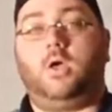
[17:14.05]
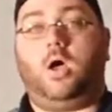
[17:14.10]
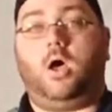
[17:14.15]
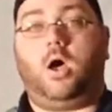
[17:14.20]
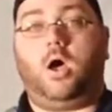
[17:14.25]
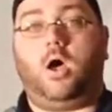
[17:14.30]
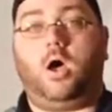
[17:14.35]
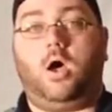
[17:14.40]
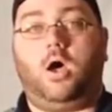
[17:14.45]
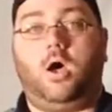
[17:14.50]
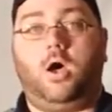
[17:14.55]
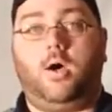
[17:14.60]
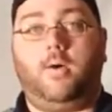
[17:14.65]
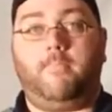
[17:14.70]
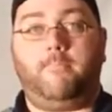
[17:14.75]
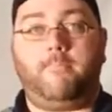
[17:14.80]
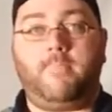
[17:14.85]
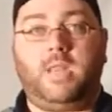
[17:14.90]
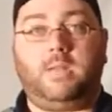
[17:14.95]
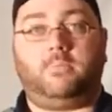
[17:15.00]

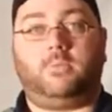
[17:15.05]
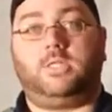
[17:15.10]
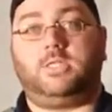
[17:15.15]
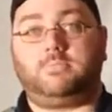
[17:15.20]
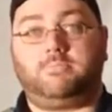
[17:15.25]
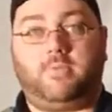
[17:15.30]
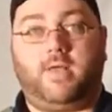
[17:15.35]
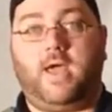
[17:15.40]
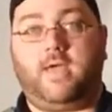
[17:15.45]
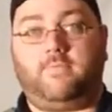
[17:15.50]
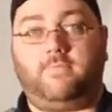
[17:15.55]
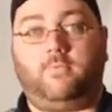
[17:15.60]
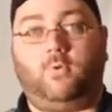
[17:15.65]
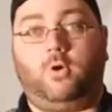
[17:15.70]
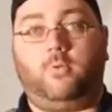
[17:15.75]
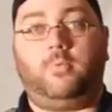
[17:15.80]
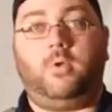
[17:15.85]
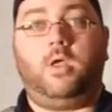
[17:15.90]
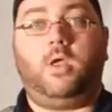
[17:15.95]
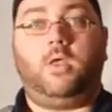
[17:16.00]
minimalist
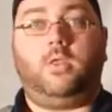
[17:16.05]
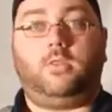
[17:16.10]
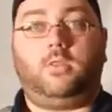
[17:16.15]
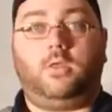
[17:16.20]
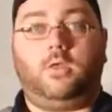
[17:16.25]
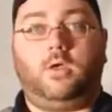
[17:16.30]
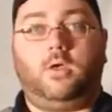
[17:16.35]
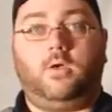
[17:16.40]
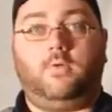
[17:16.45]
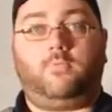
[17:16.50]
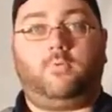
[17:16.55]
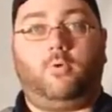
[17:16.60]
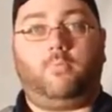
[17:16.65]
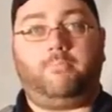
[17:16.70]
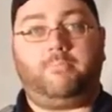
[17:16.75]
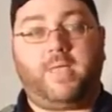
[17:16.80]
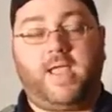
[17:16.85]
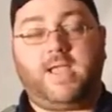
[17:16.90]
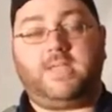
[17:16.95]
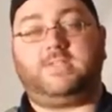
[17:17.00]
platform for
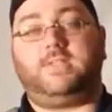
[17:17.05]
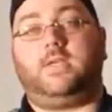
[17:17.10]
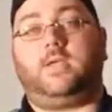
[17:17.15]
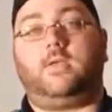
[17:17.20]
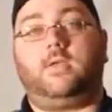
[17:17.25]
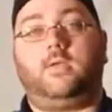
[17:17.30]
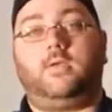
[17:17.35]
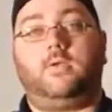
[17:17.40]
basic